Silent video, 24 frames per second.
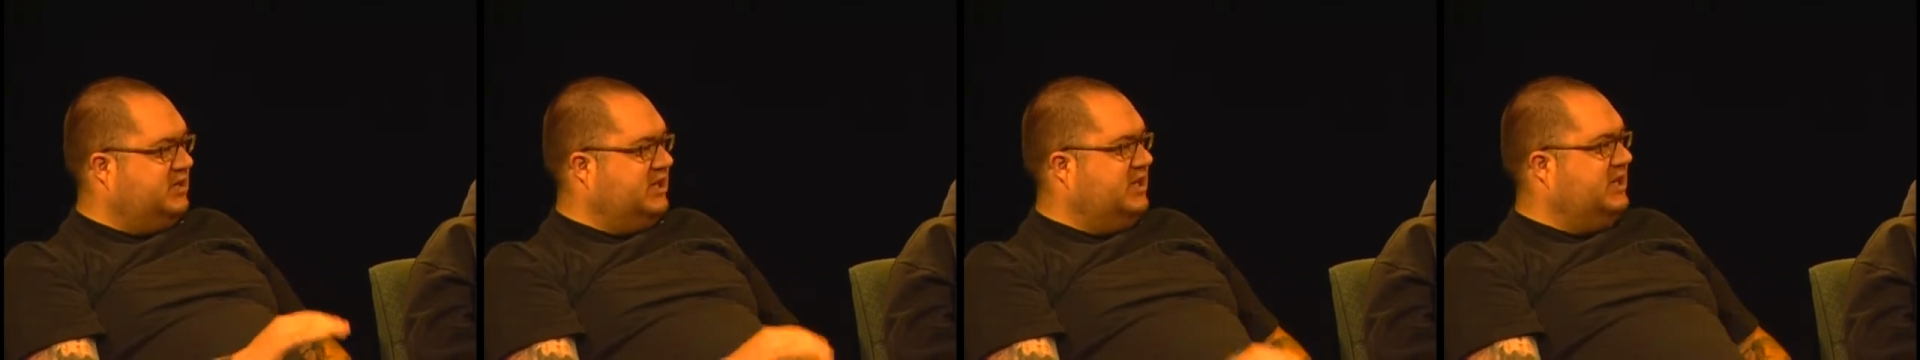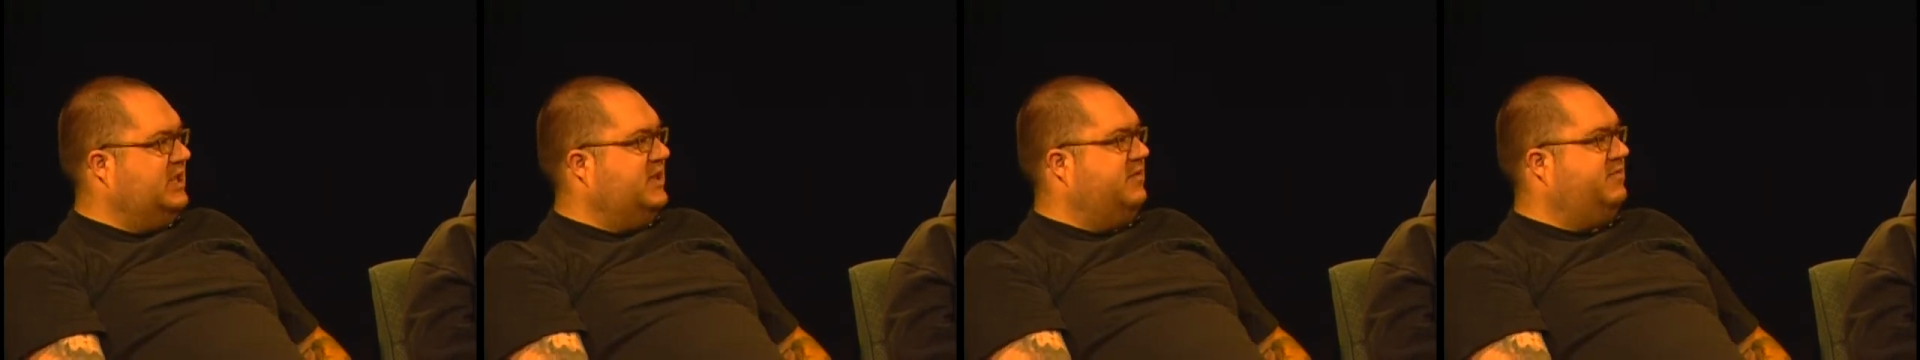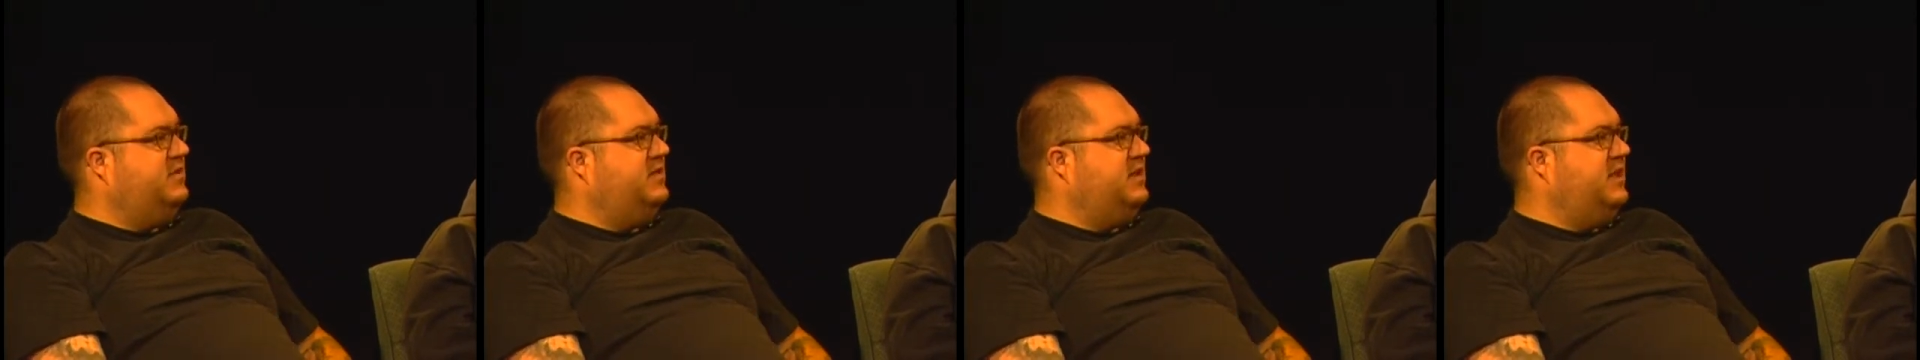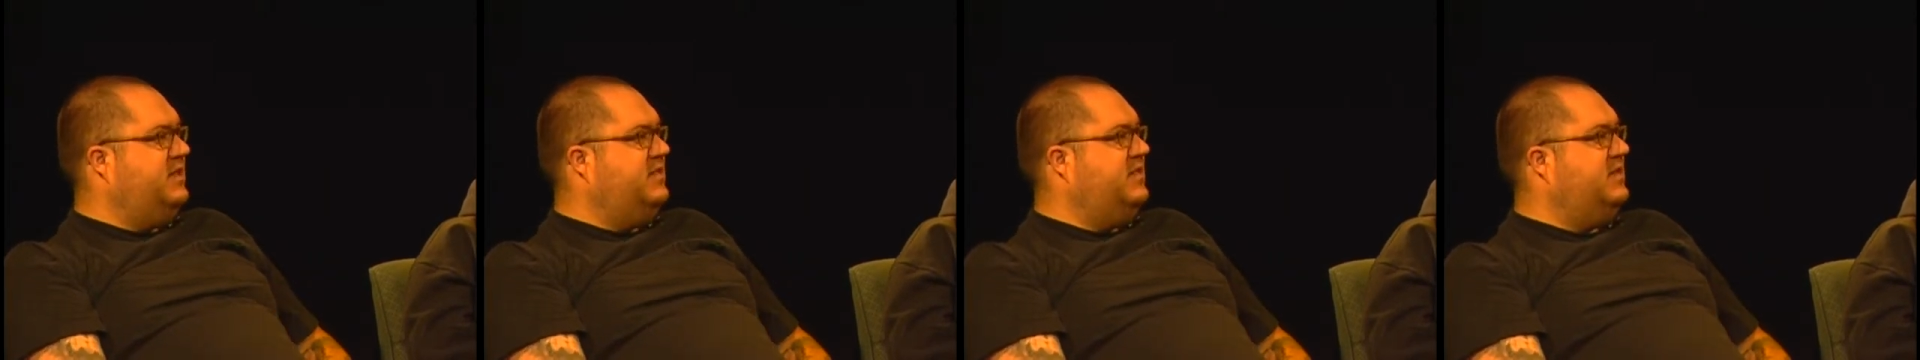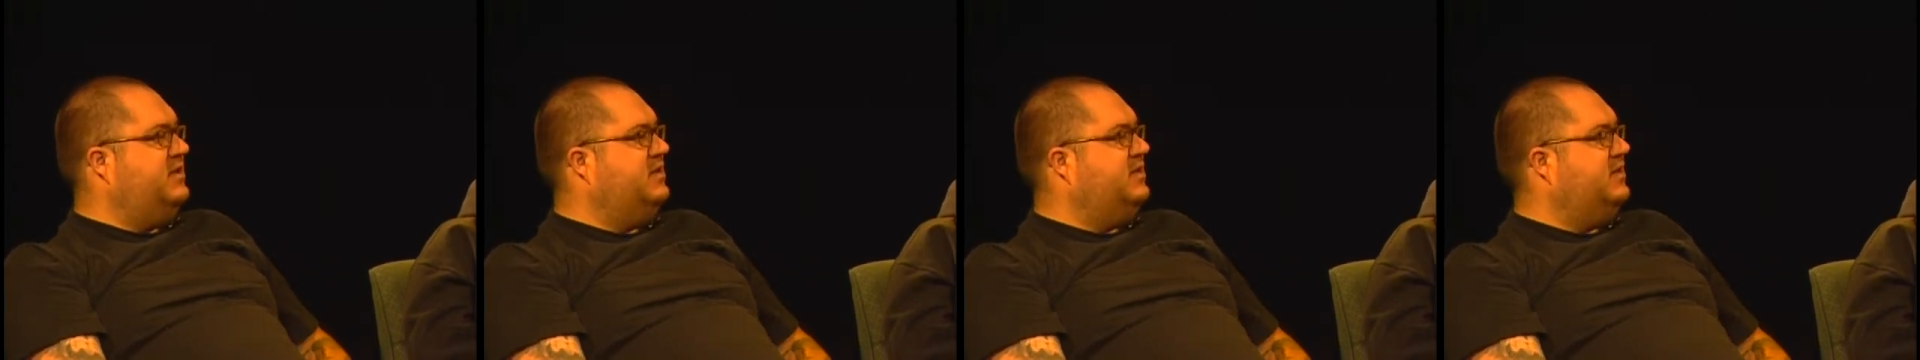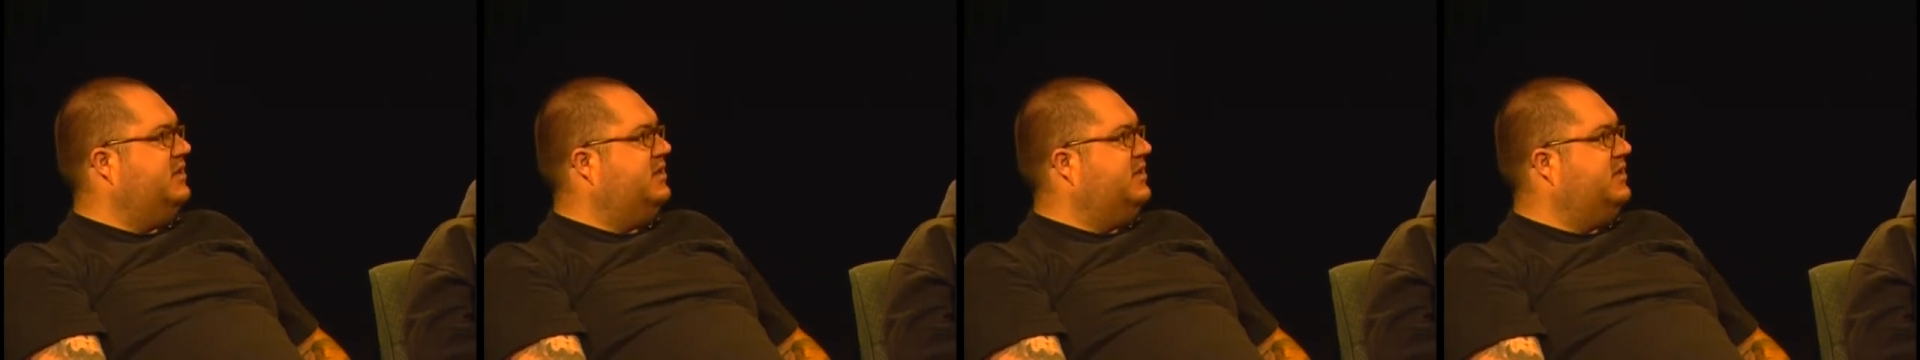I love it. And
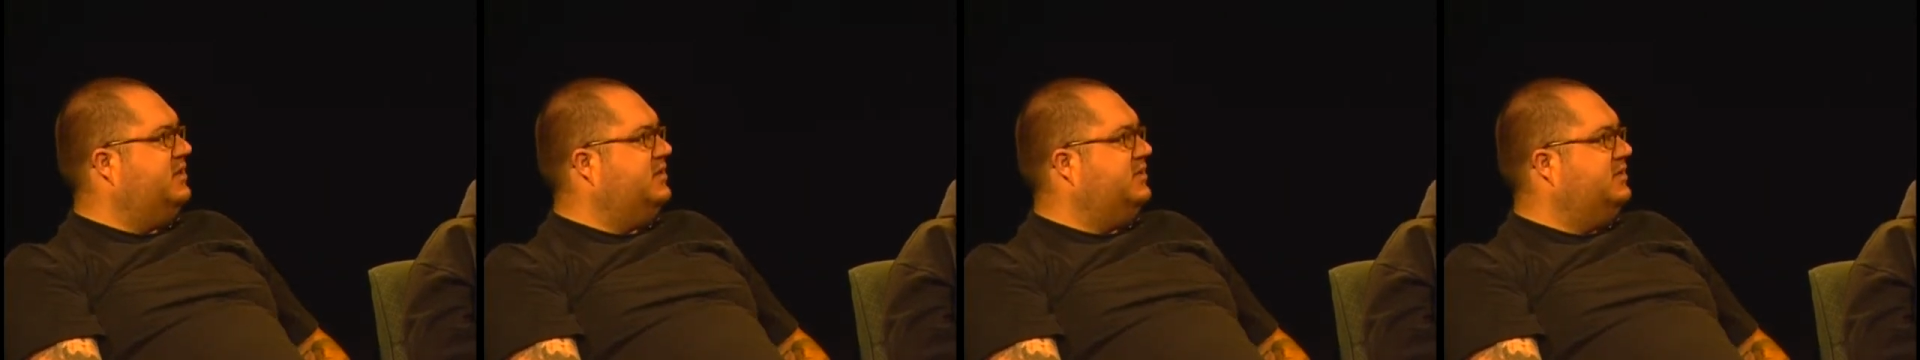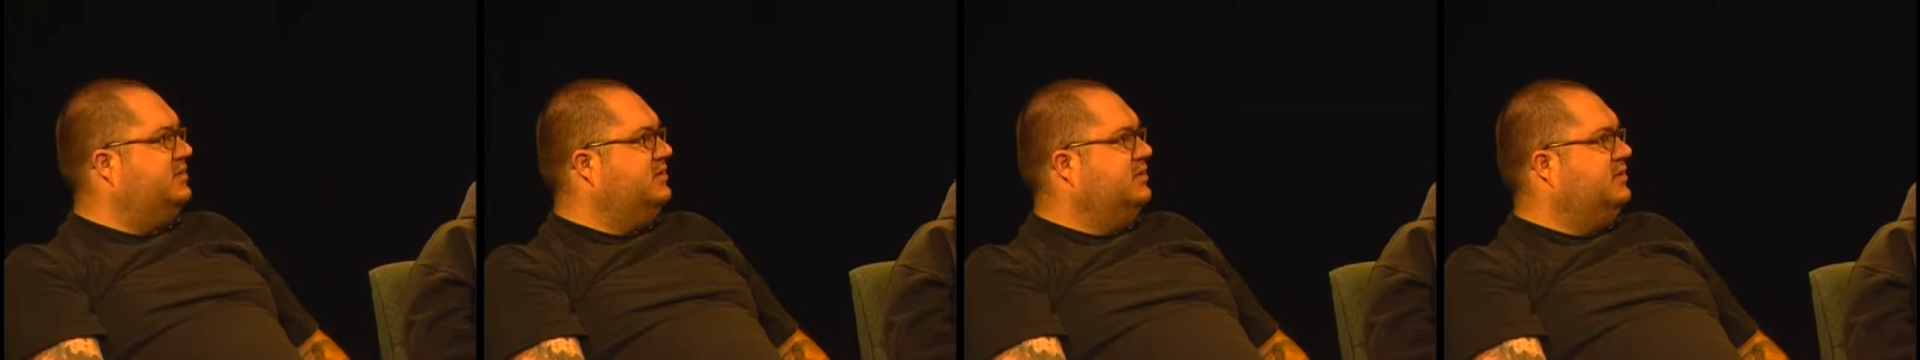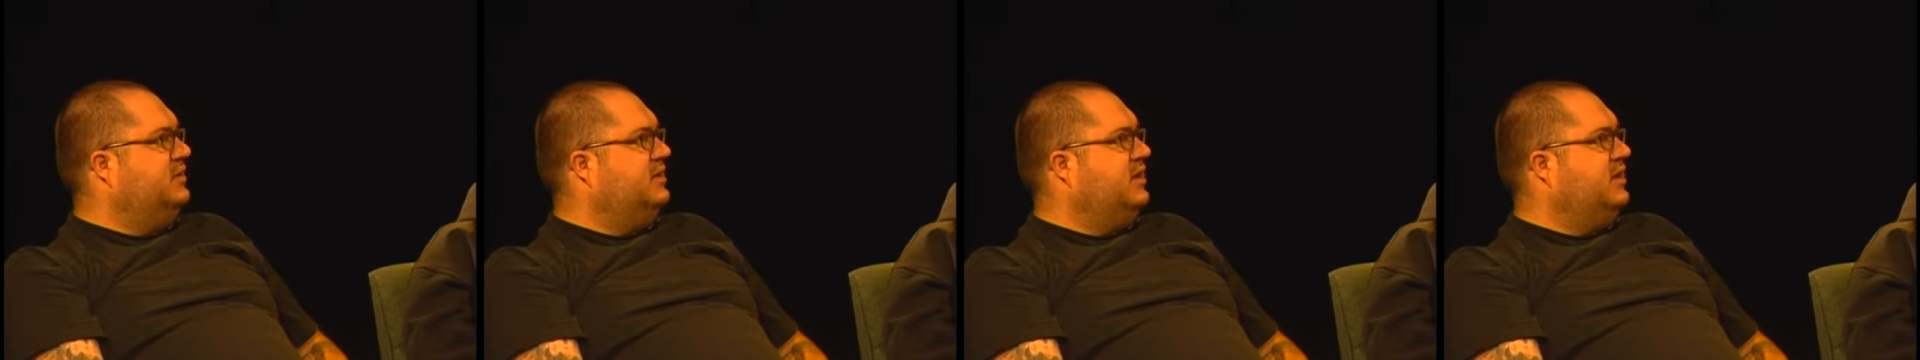then uh,